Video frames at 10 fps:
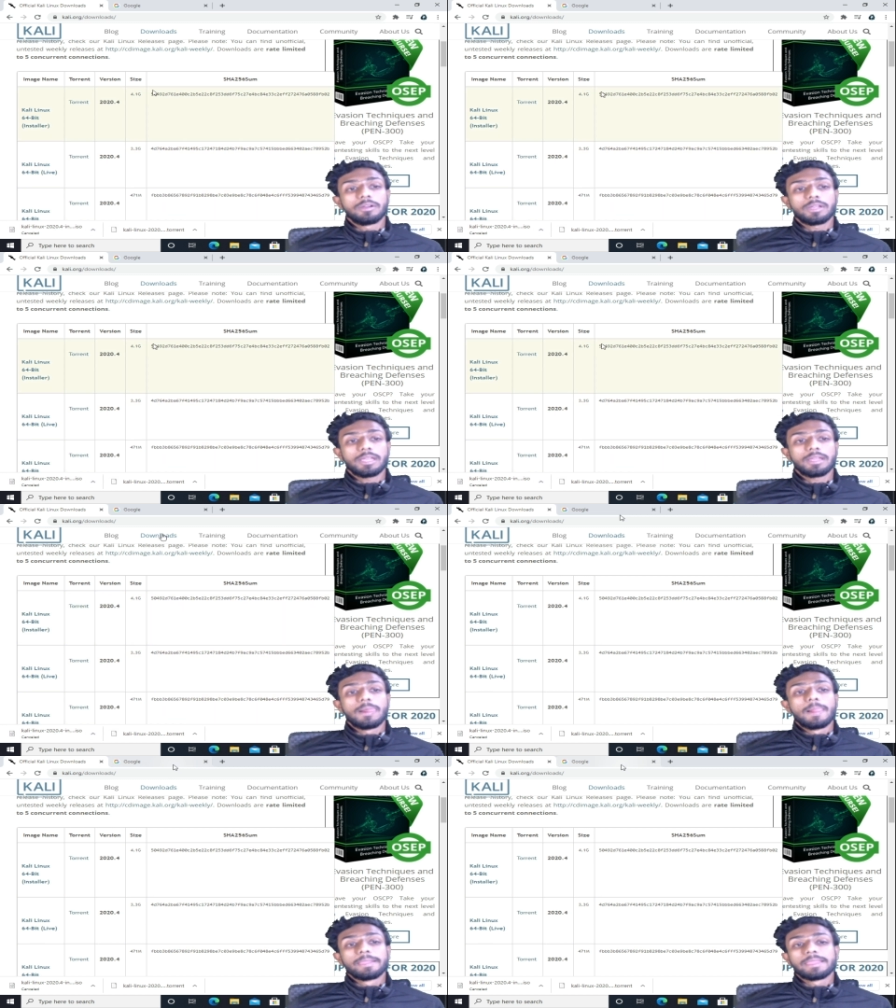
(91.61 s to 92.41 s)
okay
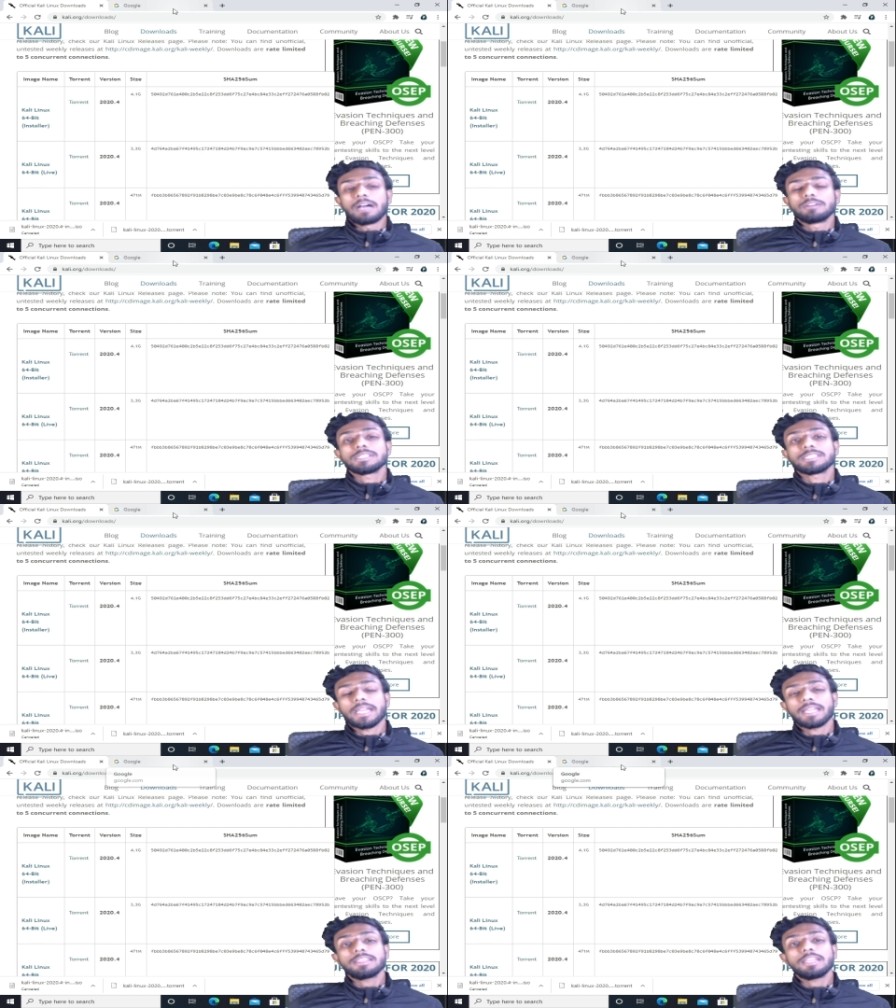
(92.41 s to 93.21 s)
now the
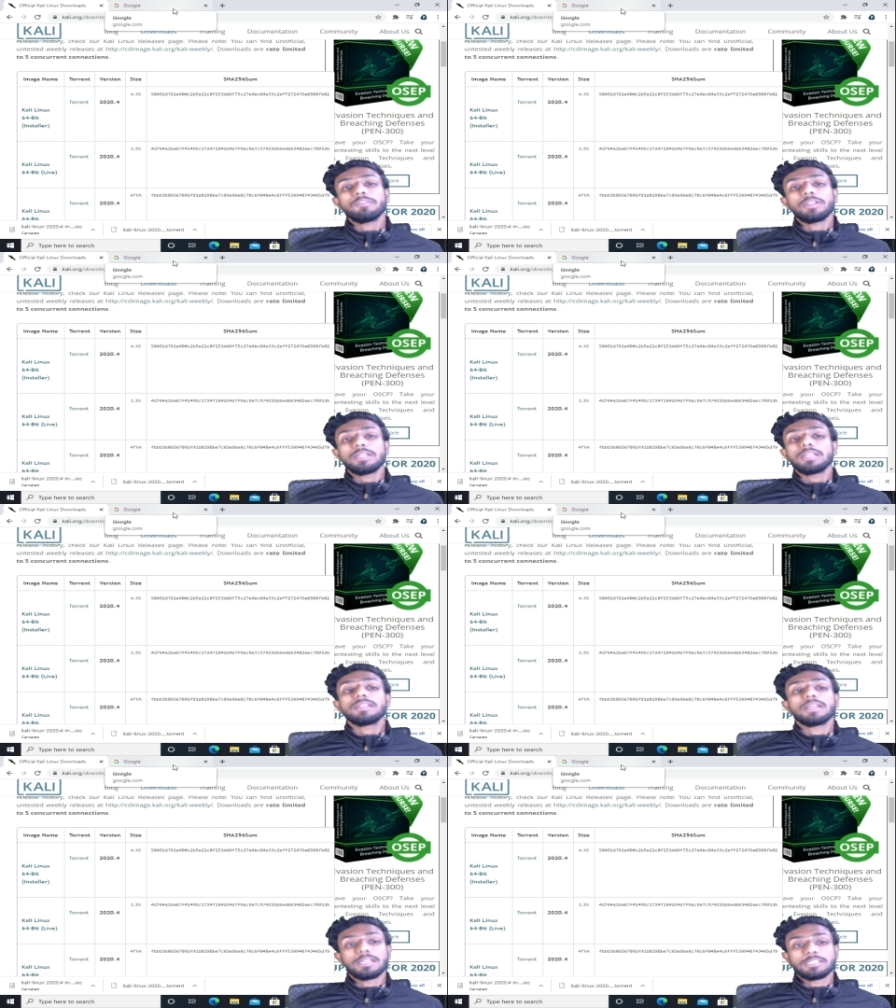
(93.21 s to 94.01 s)
second thing we
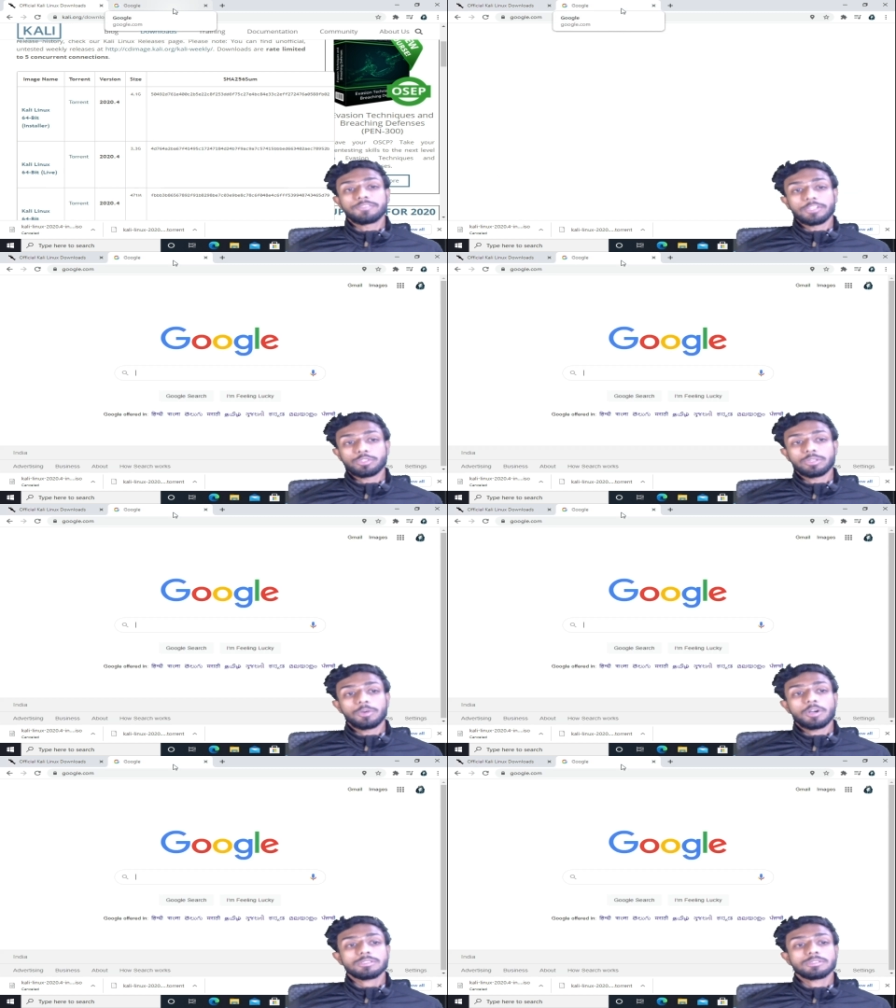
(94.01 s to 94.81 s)
need is
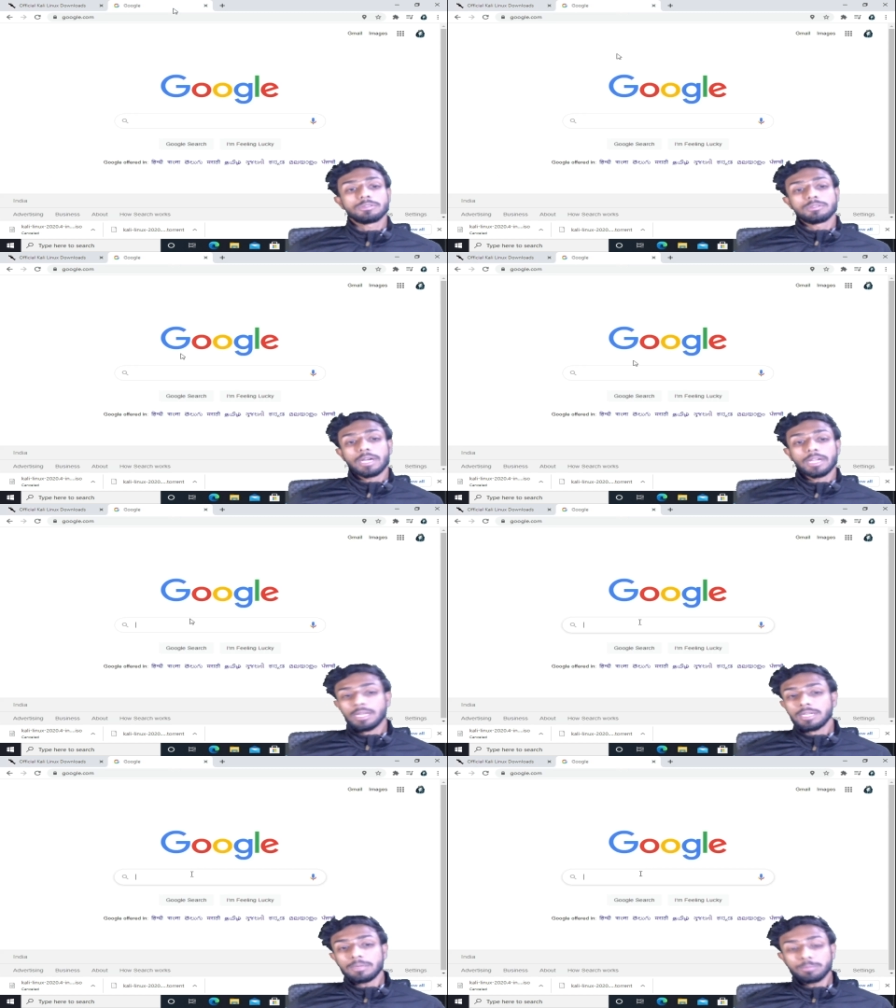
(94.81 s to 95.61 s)
virtualbox so
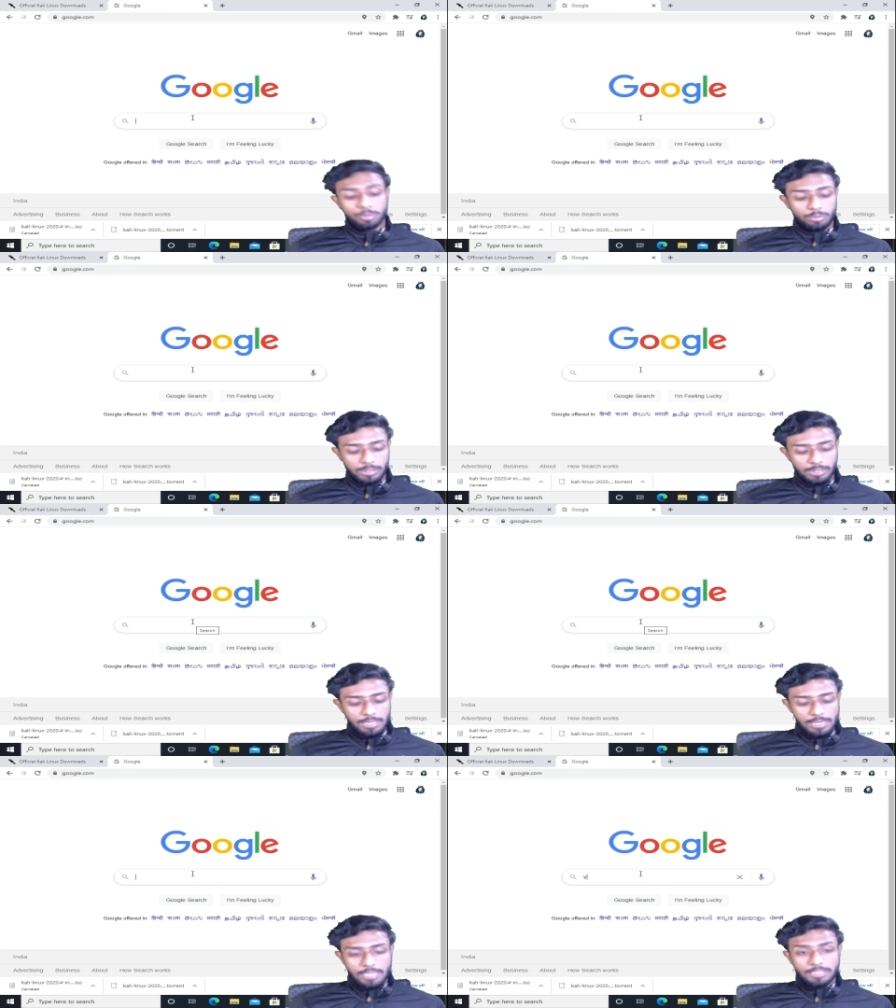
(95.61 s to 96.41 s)
again come to google
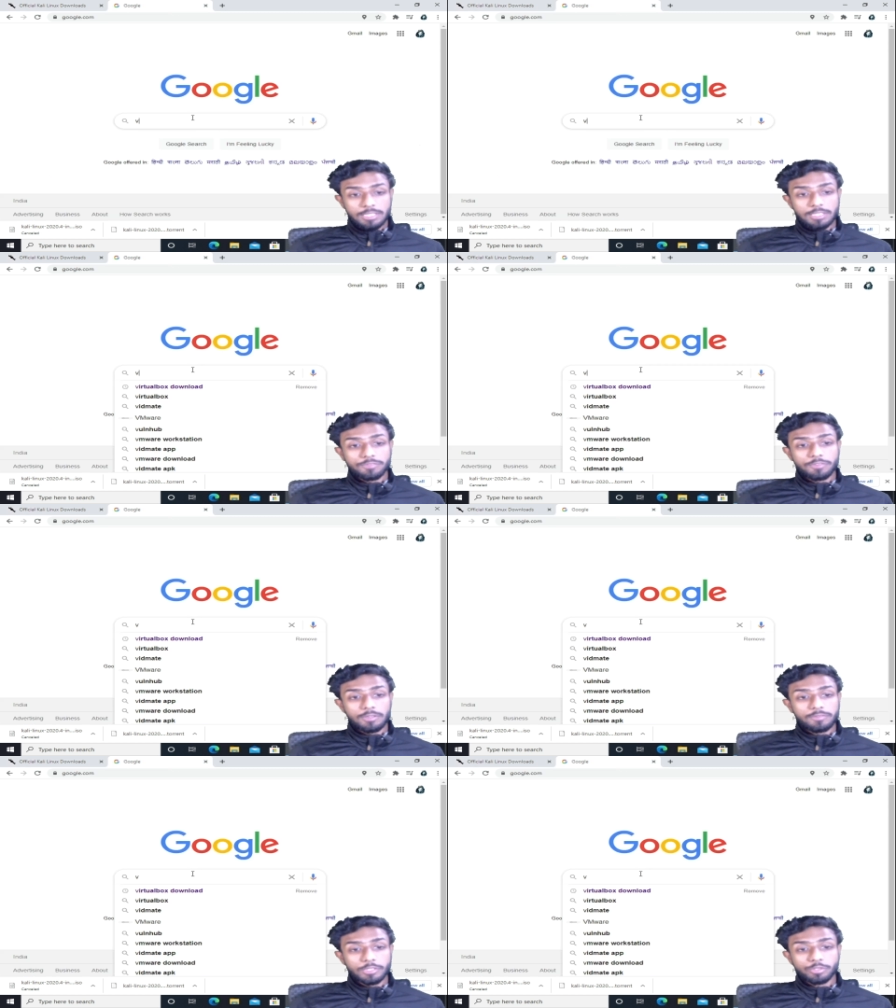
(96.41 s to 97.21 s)
and search
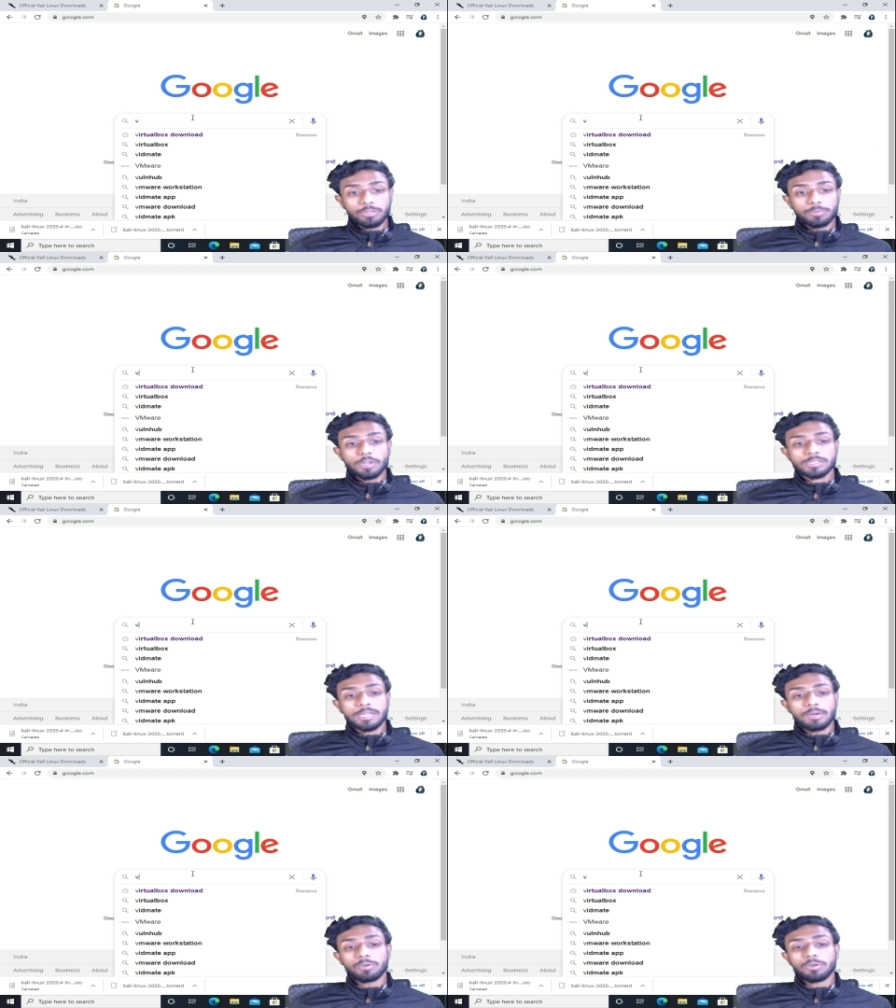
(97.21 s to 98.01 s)
for virtualbox
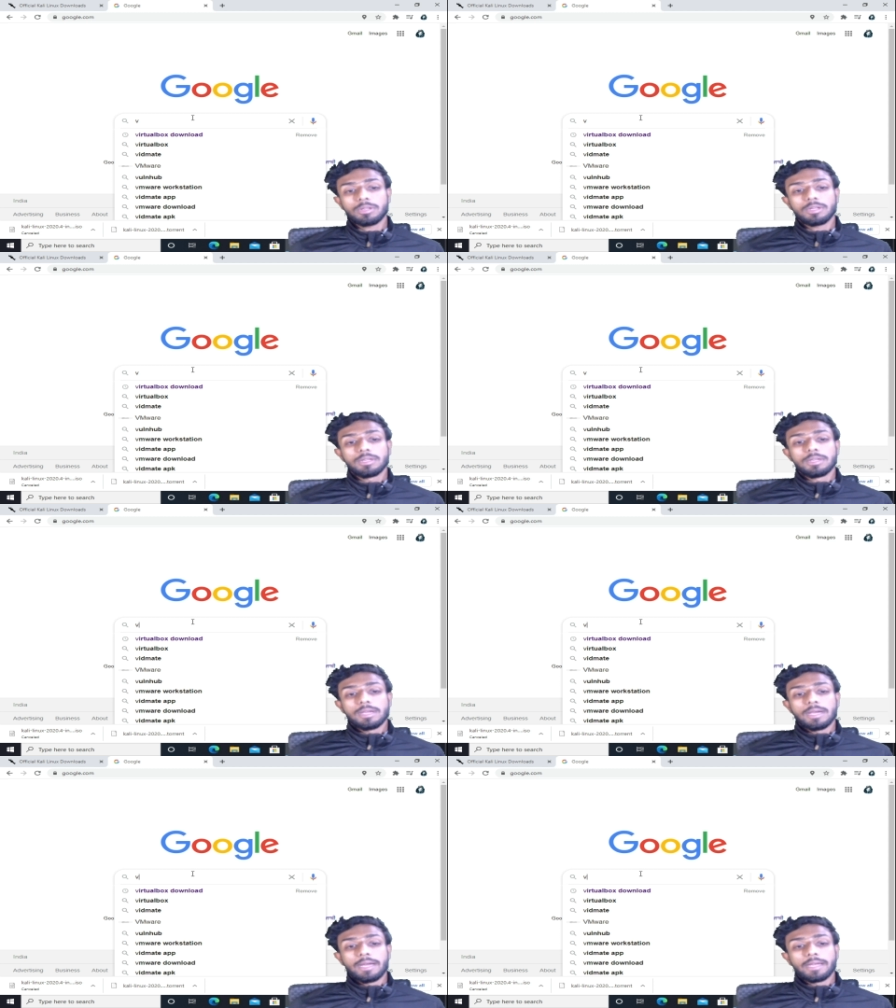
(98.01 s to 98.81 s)
download
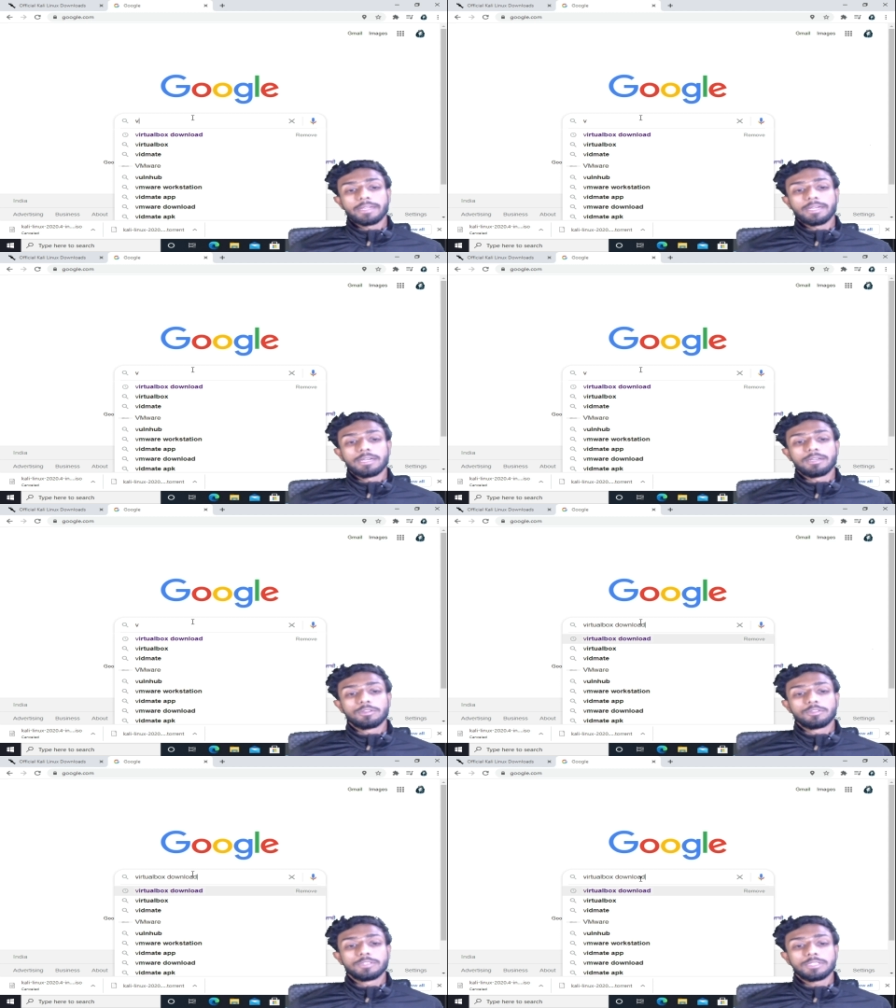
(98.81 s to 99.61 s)
and uh,
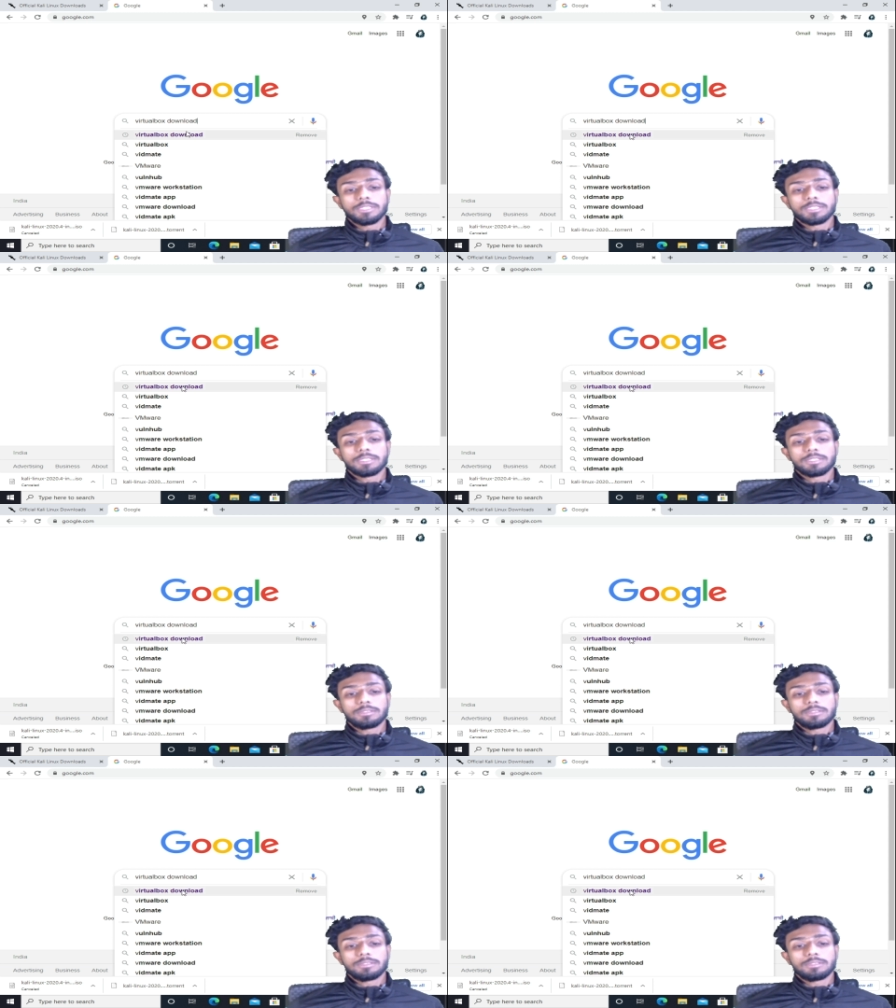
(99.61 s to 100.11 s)
over here